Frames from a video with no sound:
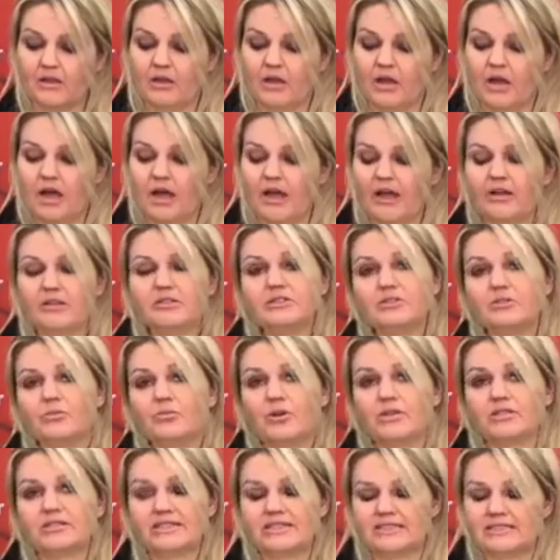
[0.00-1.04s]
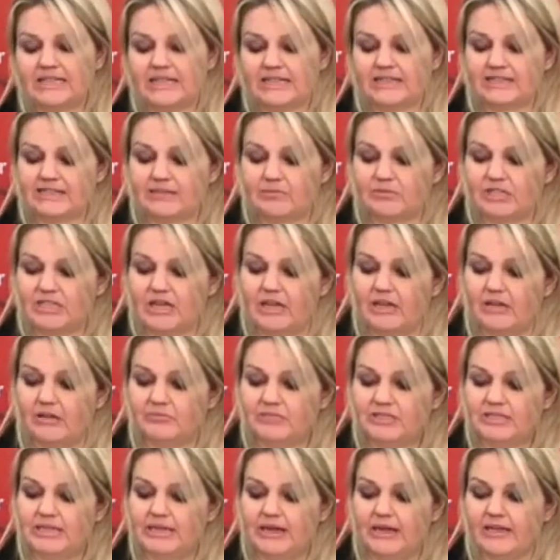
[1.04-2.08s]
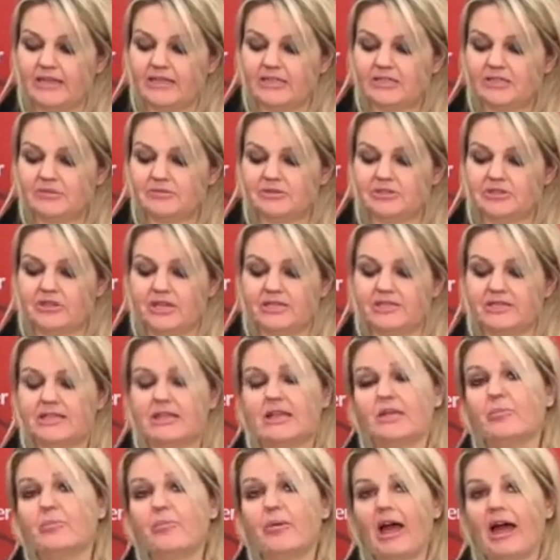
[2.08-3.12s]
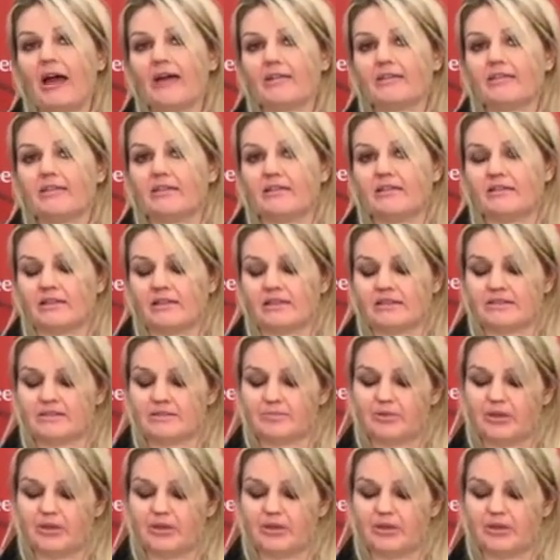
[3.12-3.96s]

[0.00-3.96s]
I also want to take some time tonight to address the impact that this